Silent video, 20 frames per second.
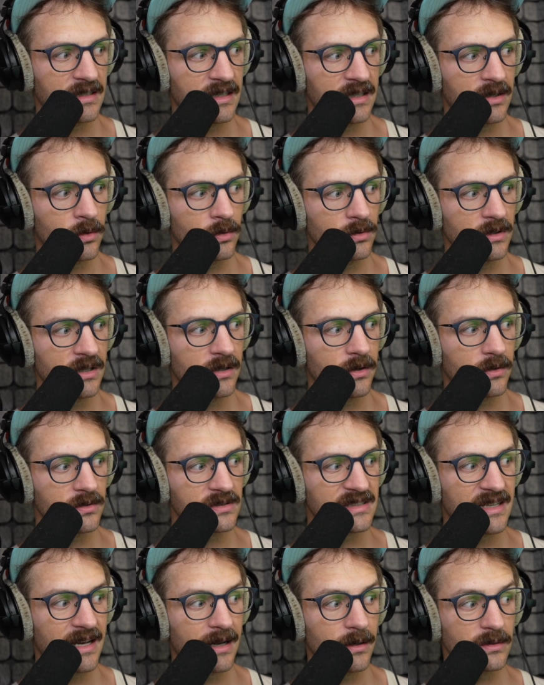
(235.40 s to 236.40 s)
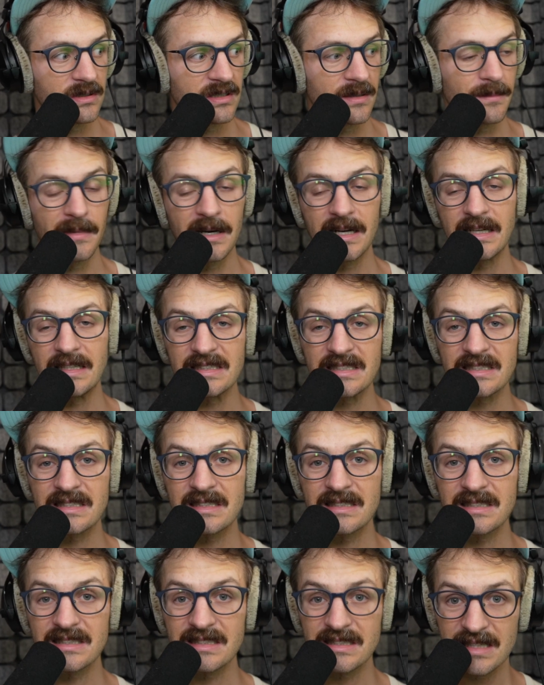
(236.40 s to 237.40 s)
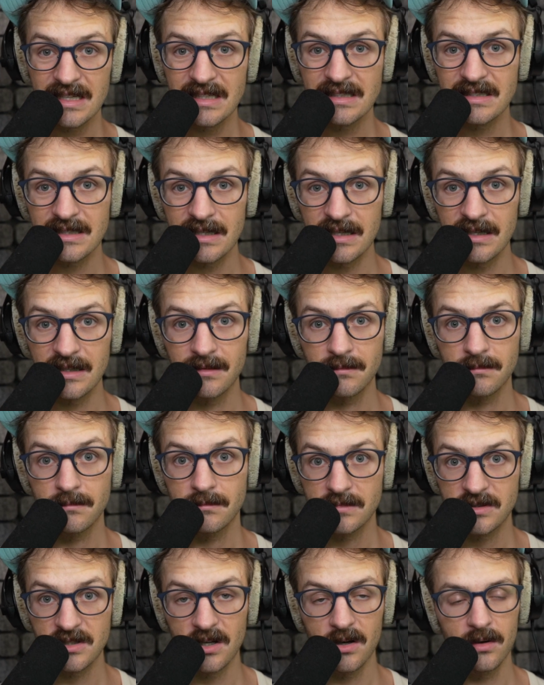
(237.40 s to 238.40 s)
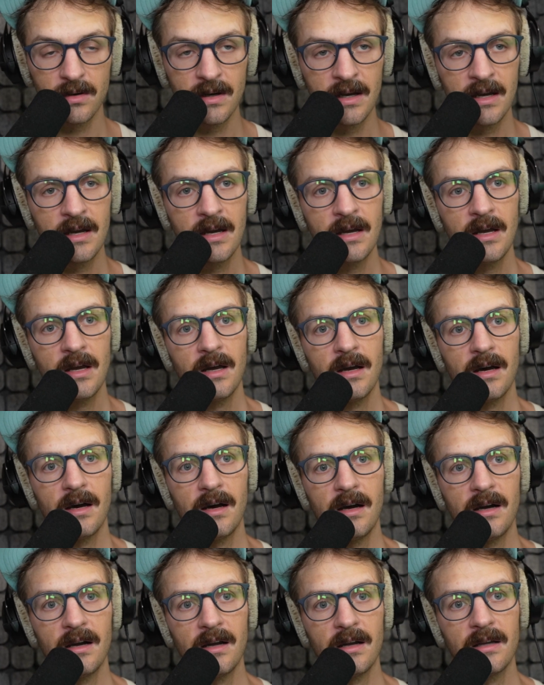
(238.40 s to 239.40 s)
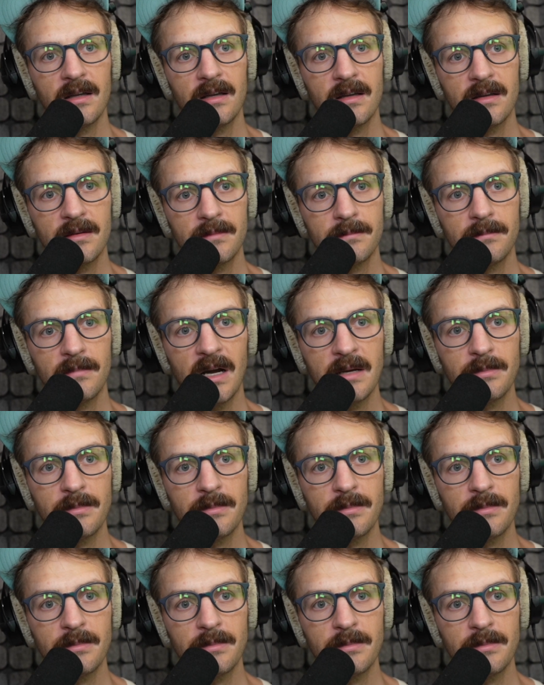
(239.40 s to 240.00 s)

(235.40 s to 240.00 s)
it only goes down to minus 60. So my